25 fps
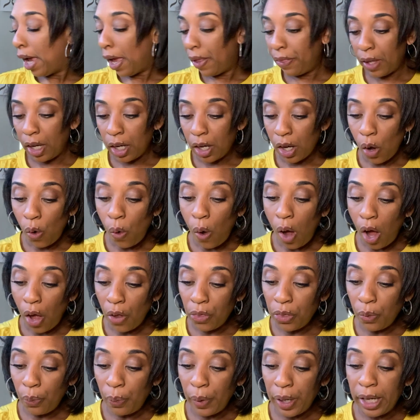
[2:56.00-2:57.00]
and they go all
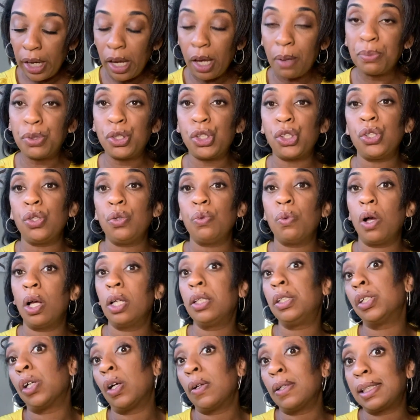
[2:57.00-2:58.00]
the way up to
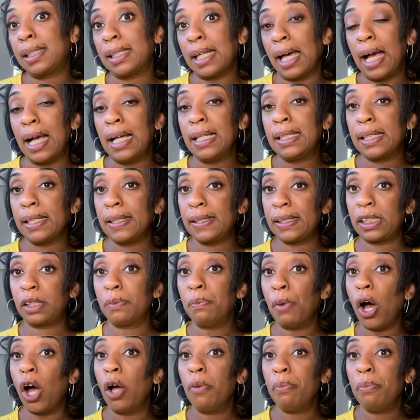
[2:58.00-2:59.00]
adult sizes, small,